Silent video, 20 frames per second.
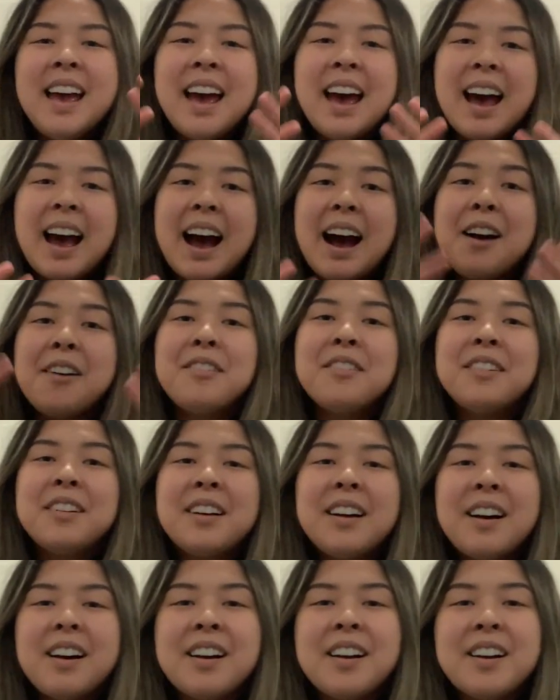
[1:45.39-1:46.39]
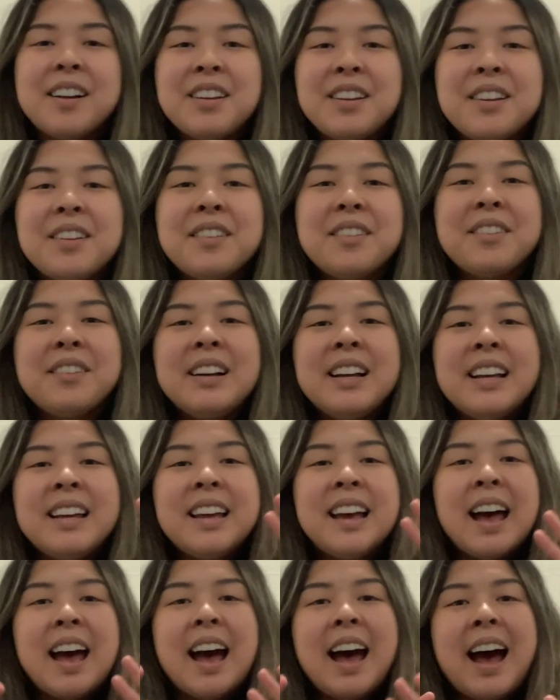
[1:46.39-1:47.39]
How are you?
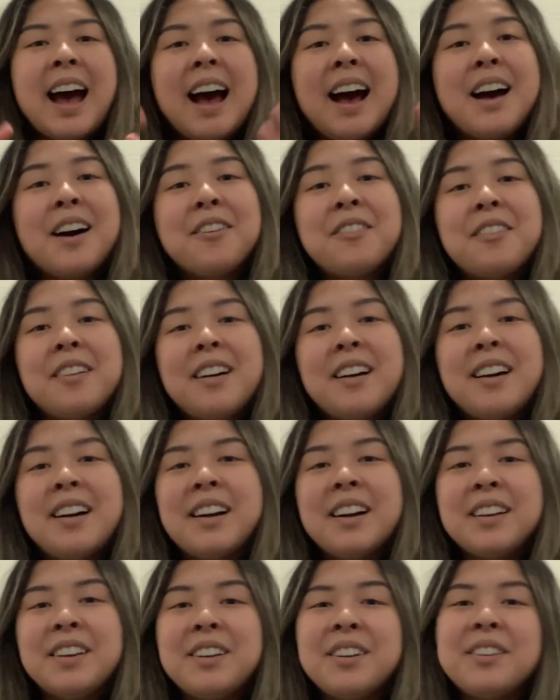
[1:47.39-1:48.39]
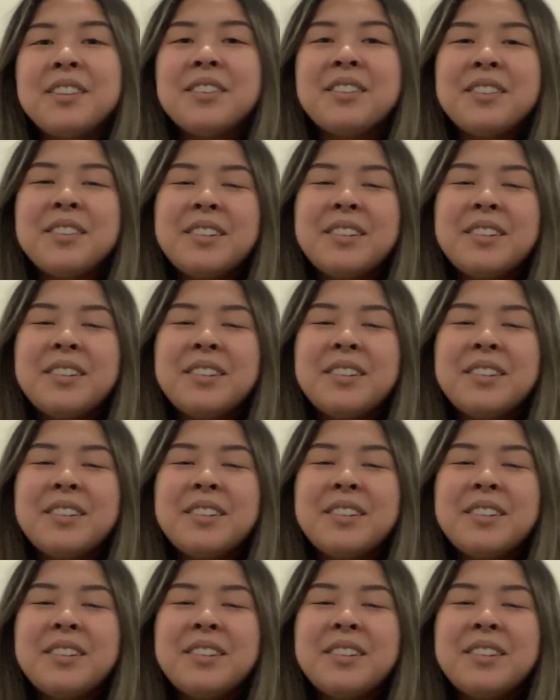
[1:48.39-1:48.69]
How are you?